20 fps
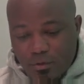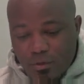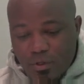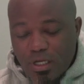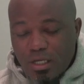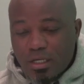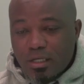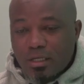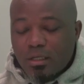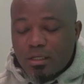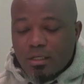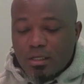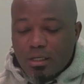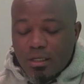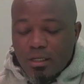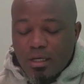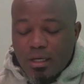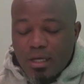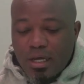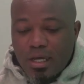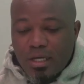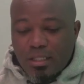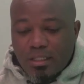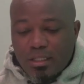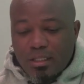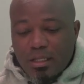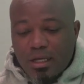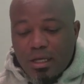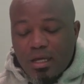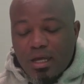Okay,
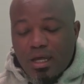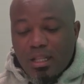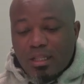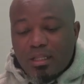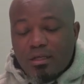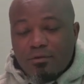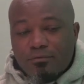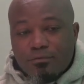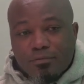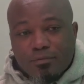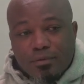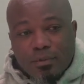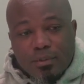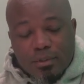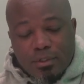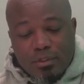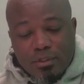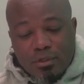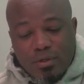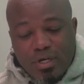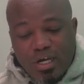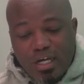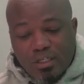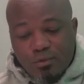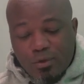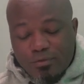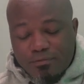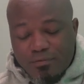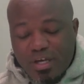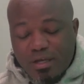and I'll leave you guys
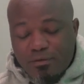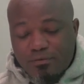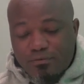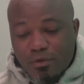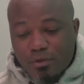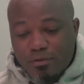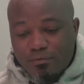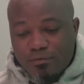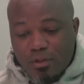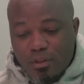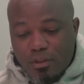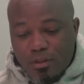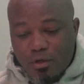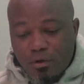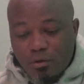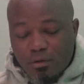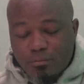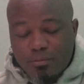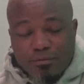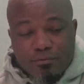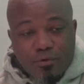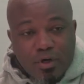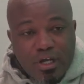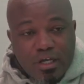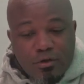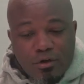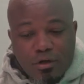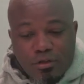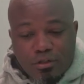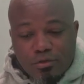with a food for thought before I
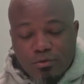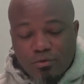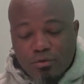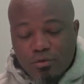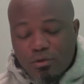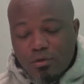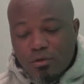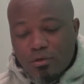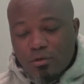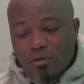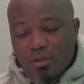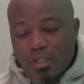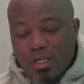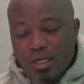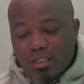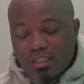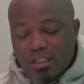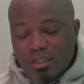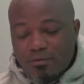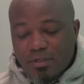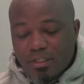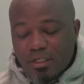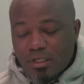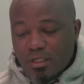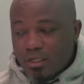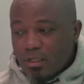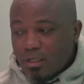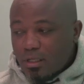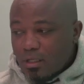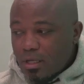go to the
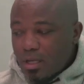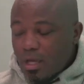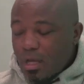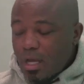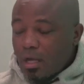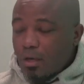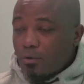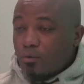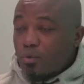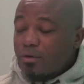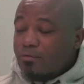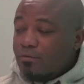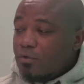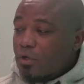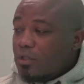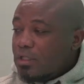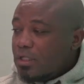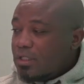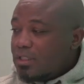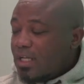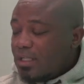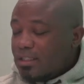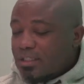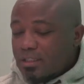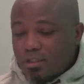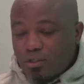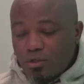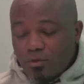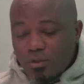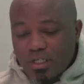activity. We've noticed that
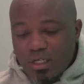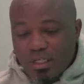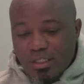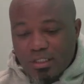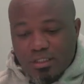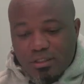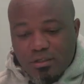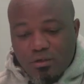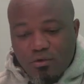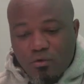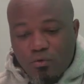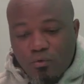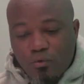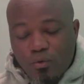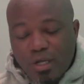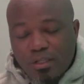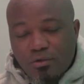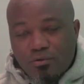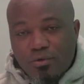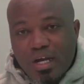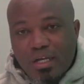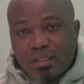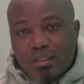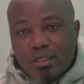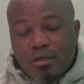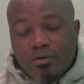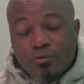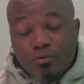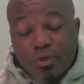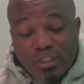students, when
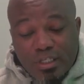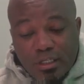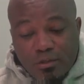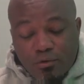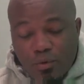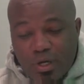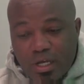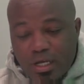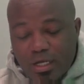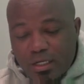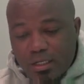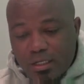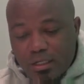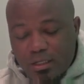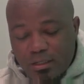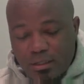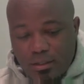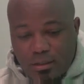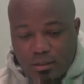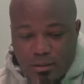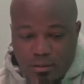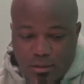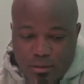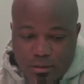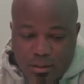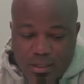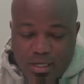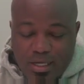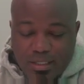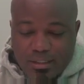writing written work,
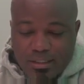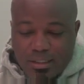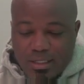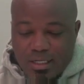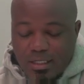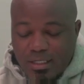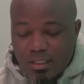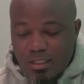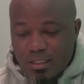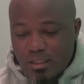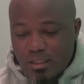essay,